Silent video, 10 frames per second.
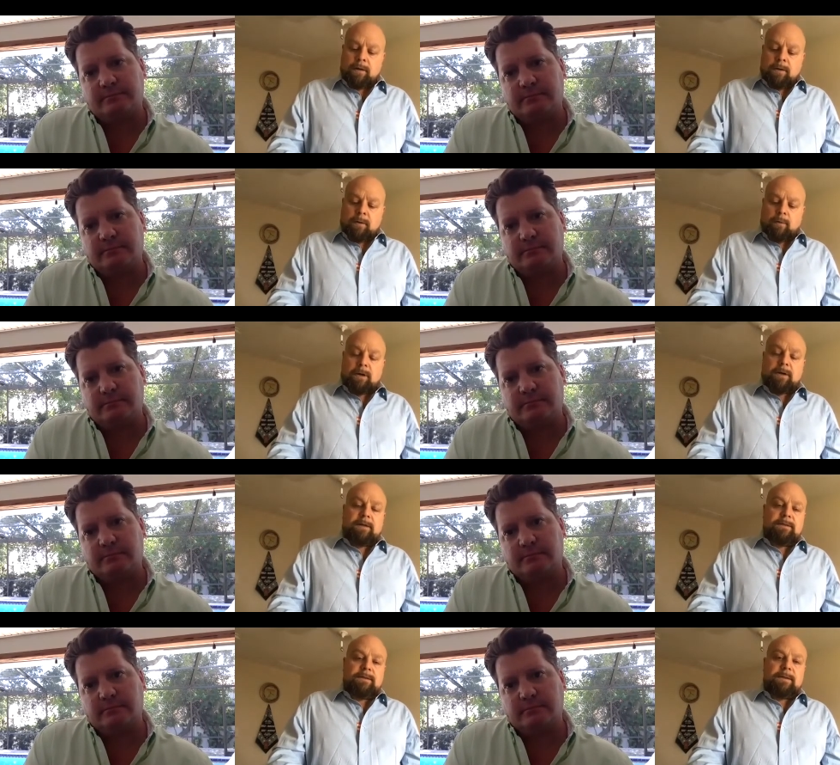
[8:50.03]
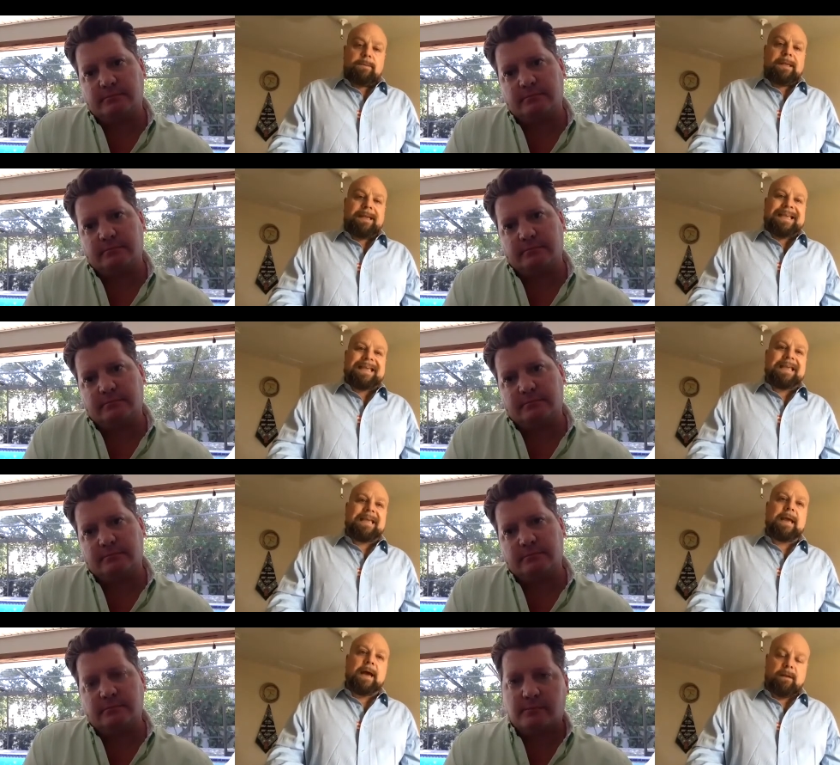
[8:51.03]
Speaker 1: what are some of the
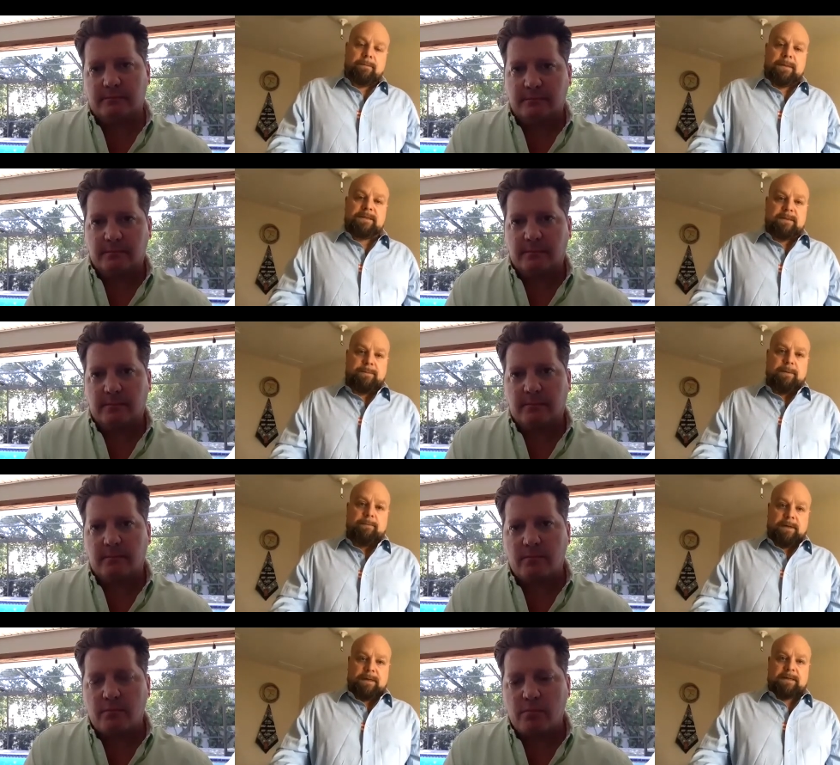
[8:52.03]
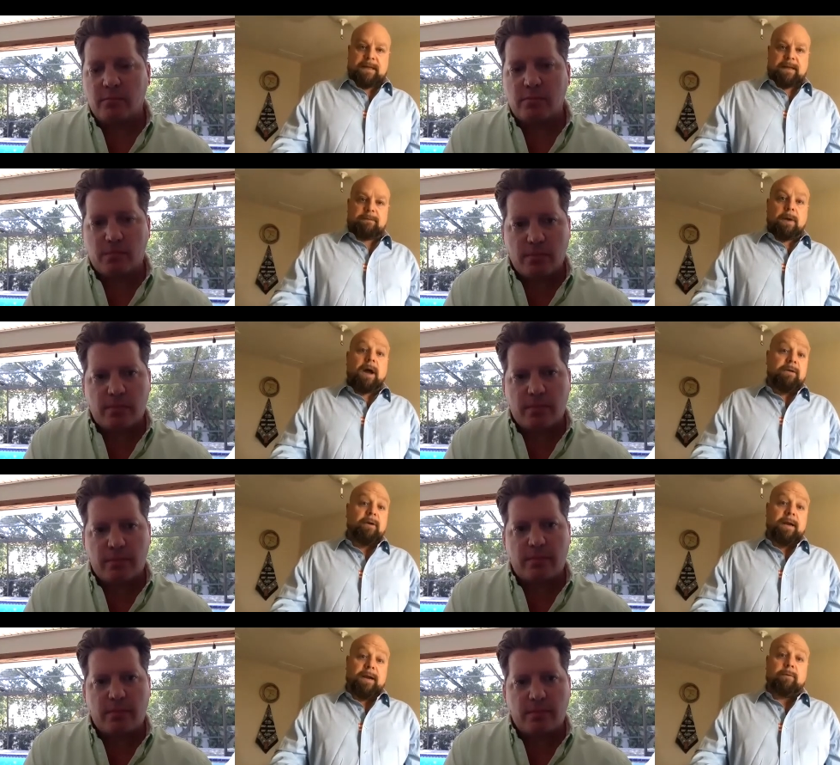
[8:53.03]
key elements that people need to take in mind
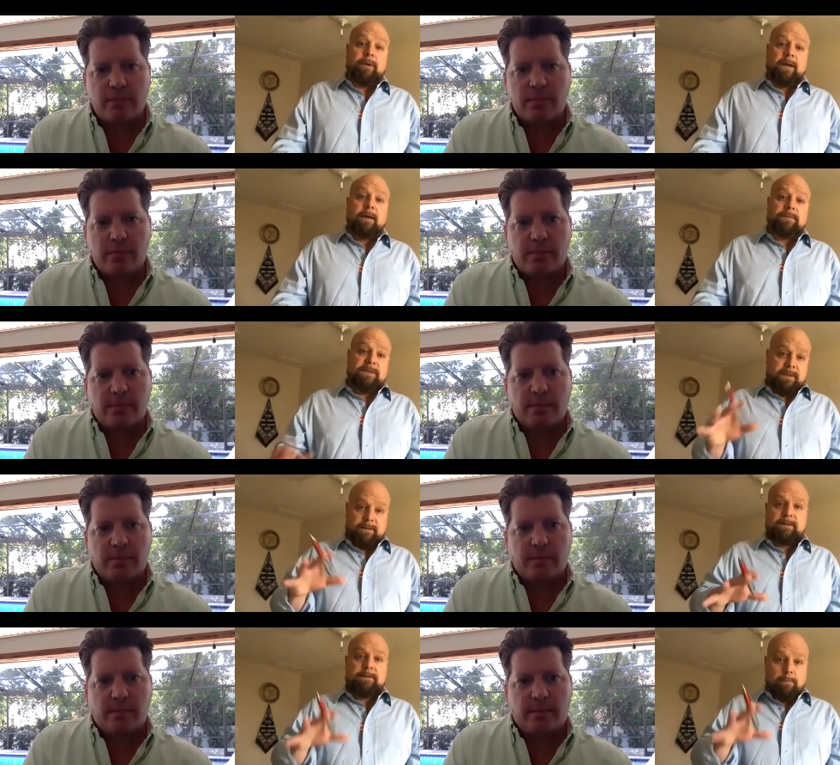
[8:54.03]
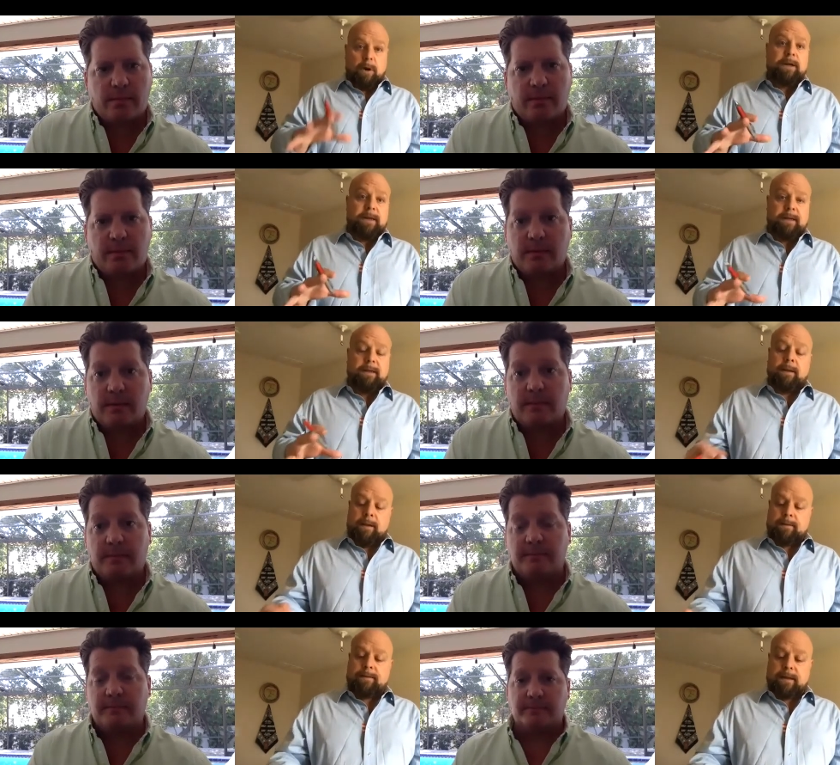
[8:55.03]
right now when it comes to marketing
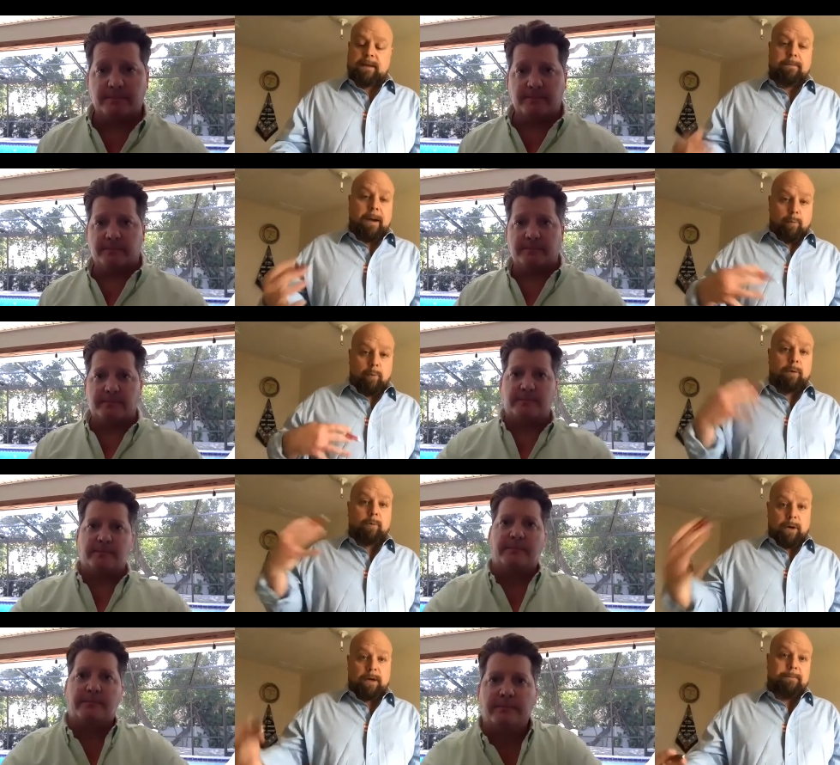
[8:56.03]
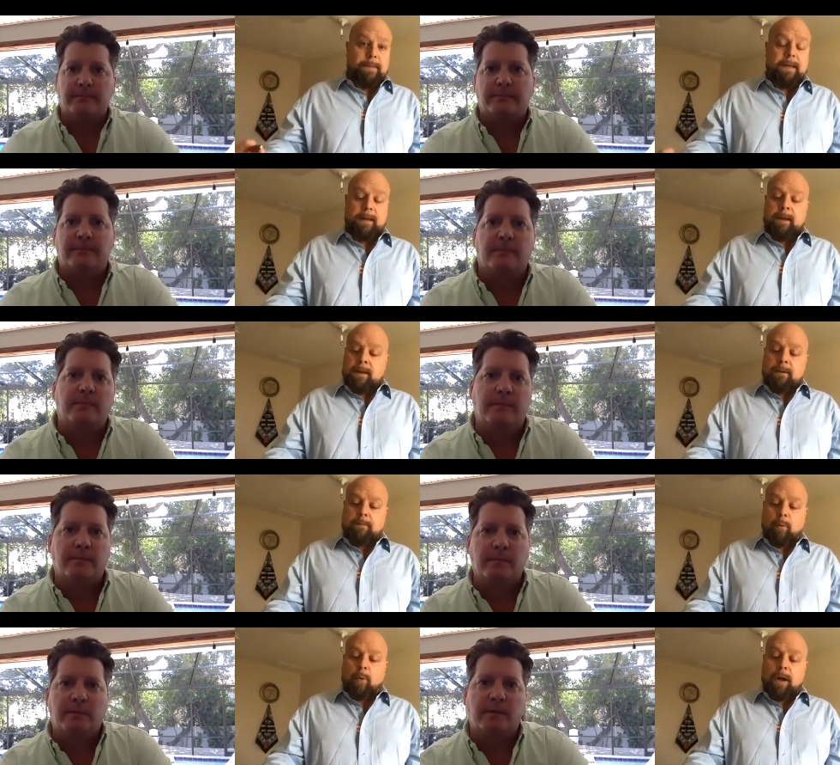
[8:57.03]
and thinking about where we're going to be
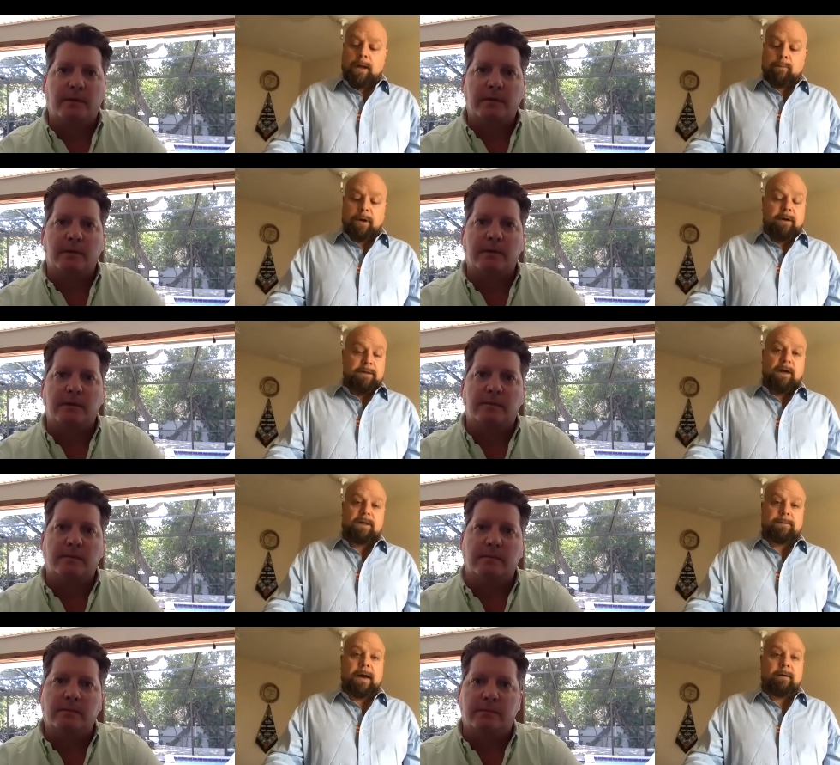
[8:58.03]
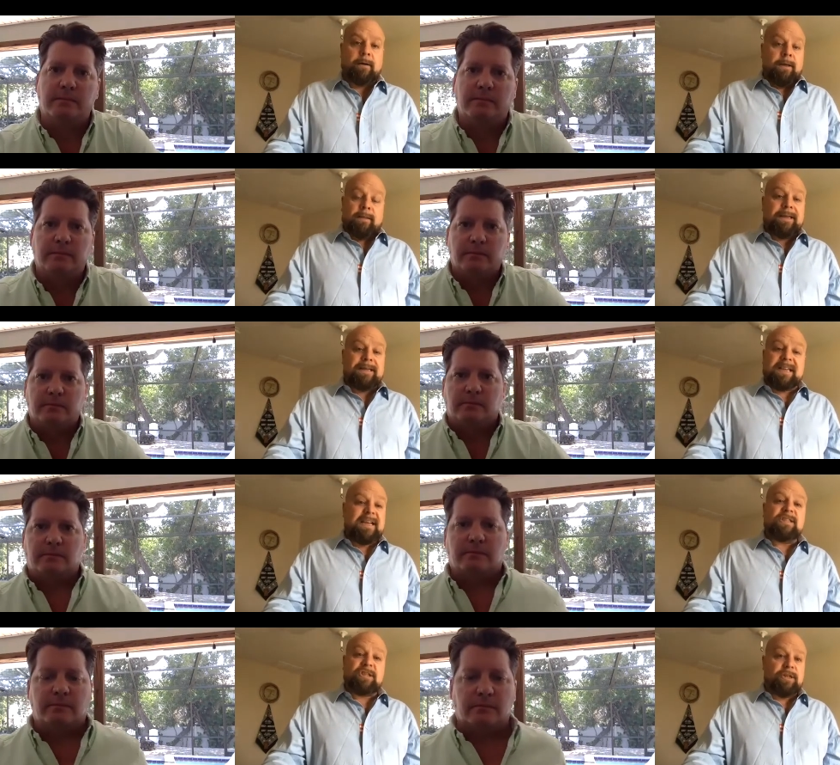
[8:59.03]
number one we already talked about the
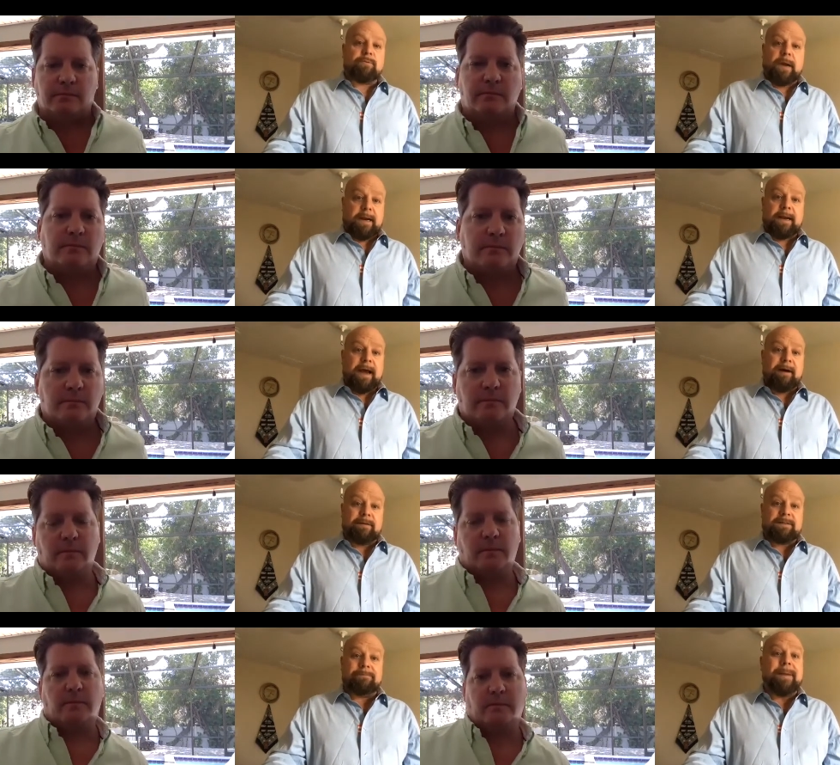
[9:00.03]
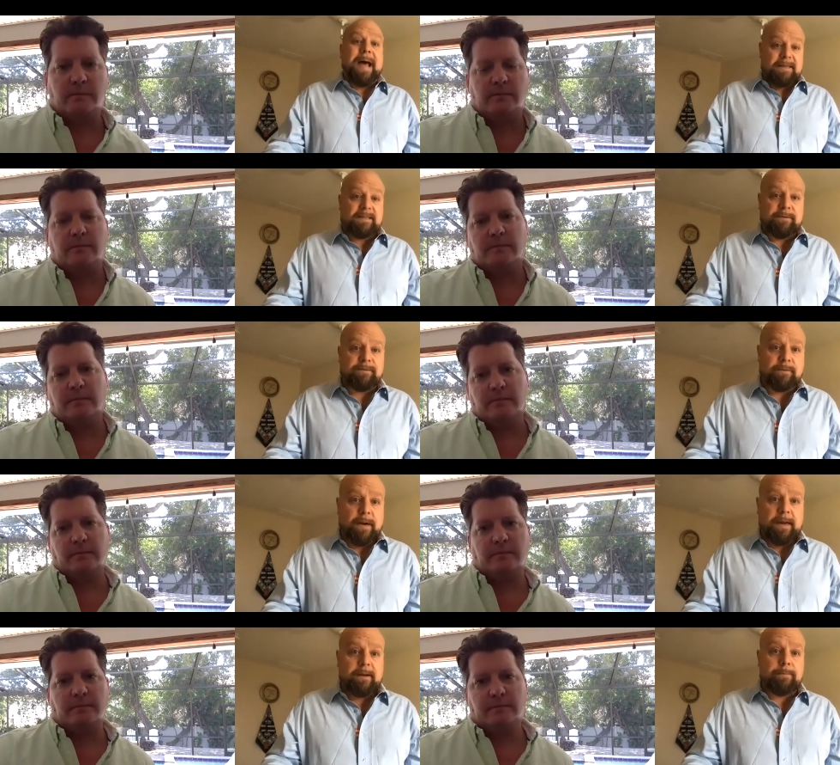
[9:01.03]
attention right now is massive
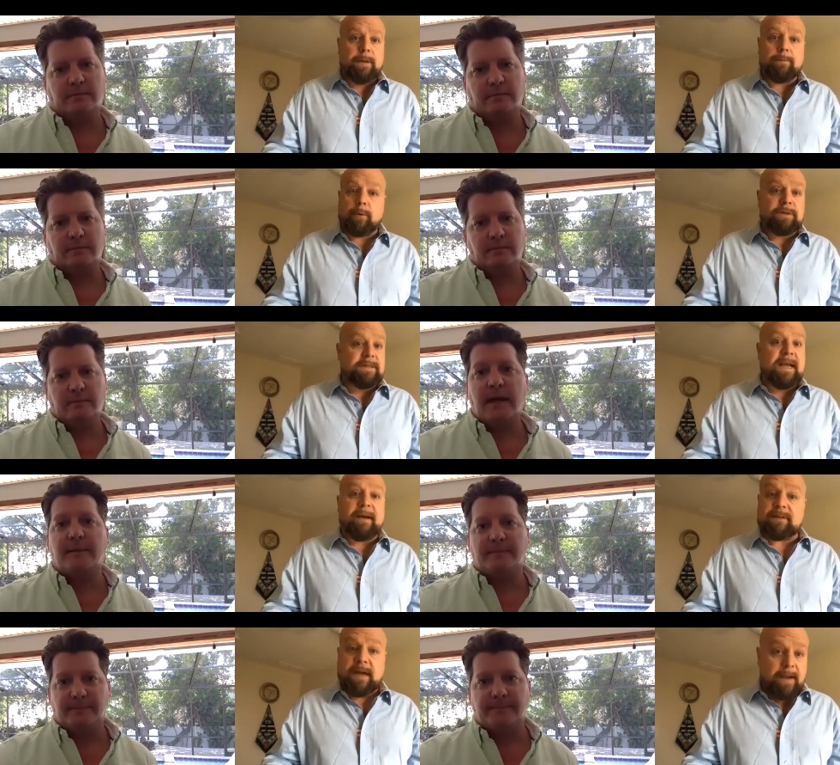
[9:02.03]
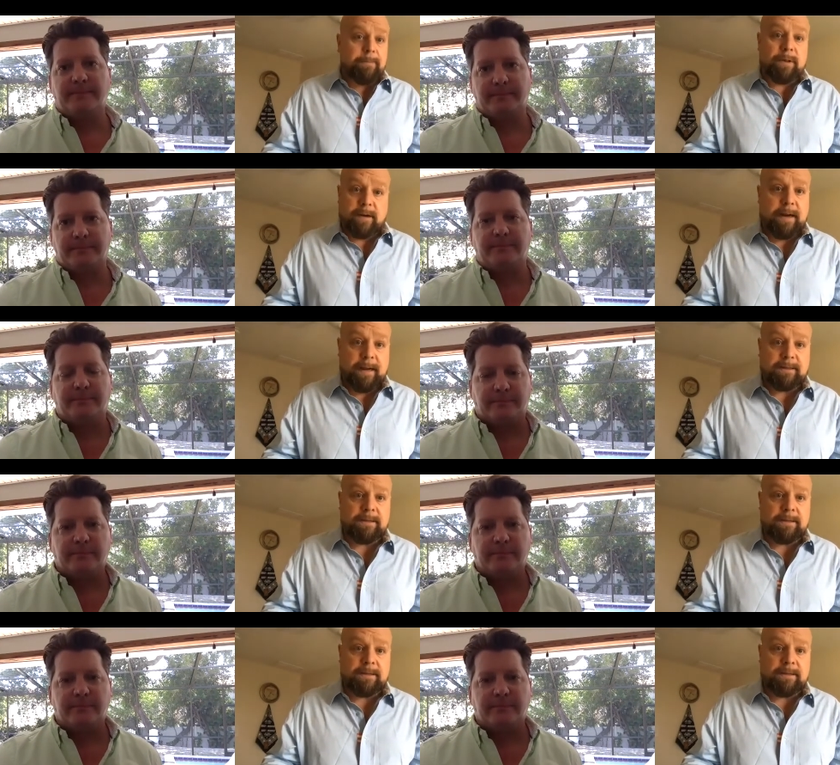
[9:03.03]
right people just yeah. have time on their hands